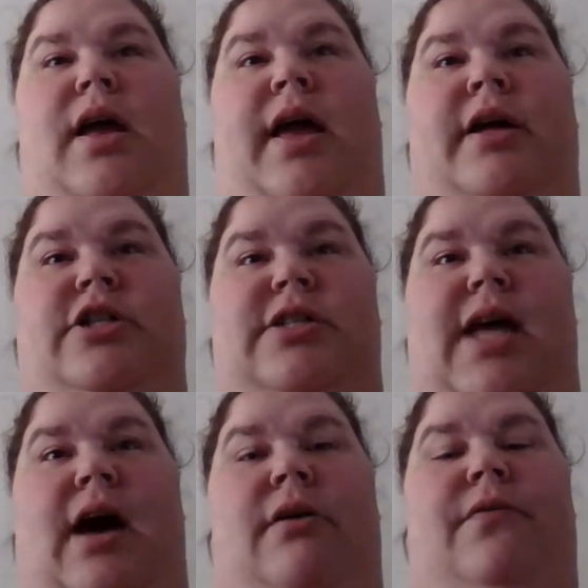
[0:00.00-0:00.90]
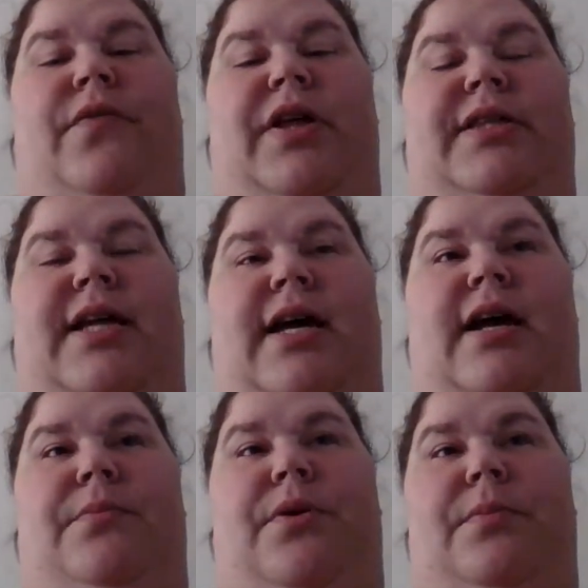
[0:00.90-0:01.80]
and just out of it
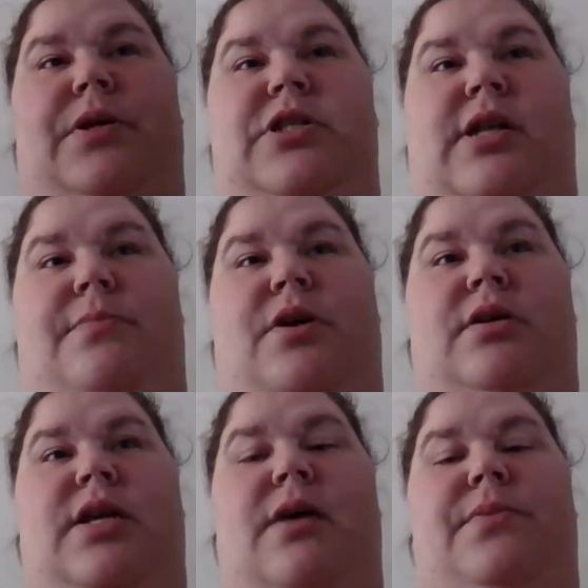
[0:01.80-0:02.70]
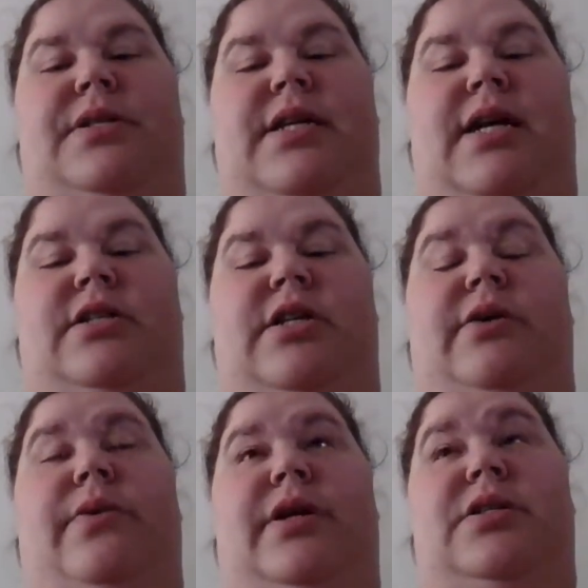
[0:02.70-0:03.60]
that I pretty much slept all day. But day
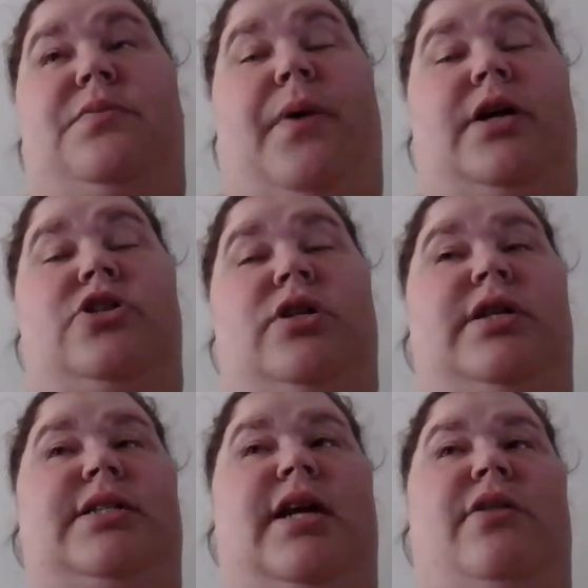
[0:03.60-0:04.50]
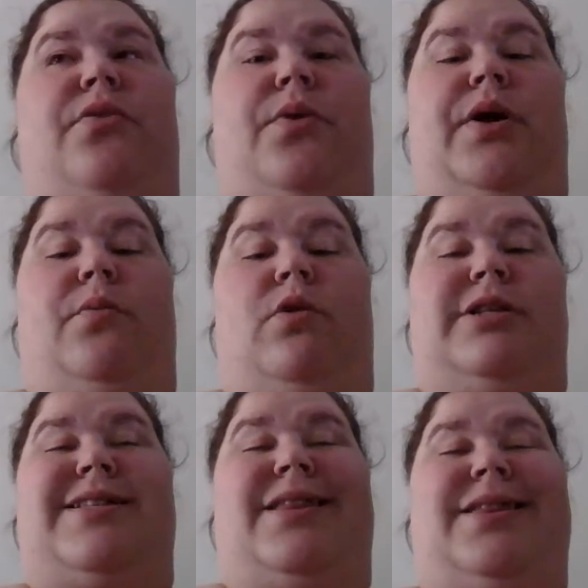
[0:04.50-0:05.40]
2 and especially day 3
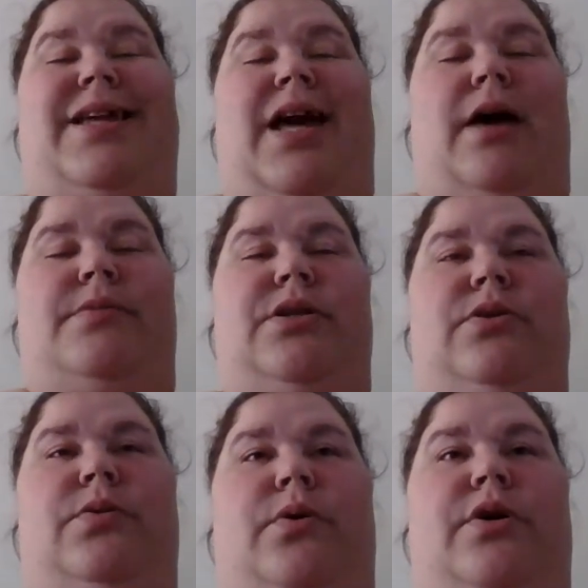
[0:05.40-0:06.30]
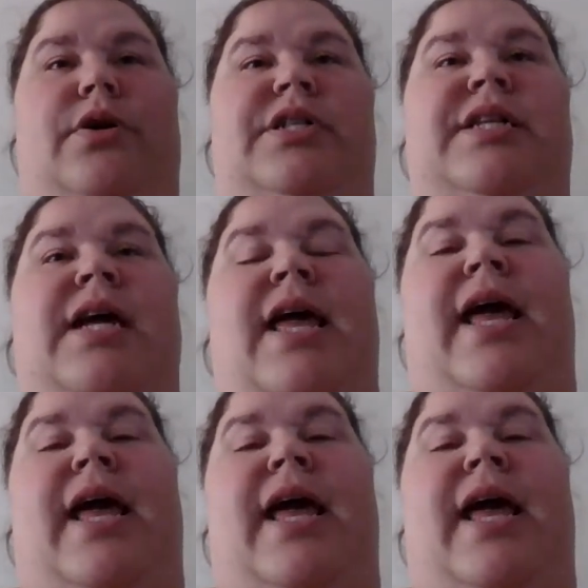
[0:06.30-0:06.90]
was the absolute worst.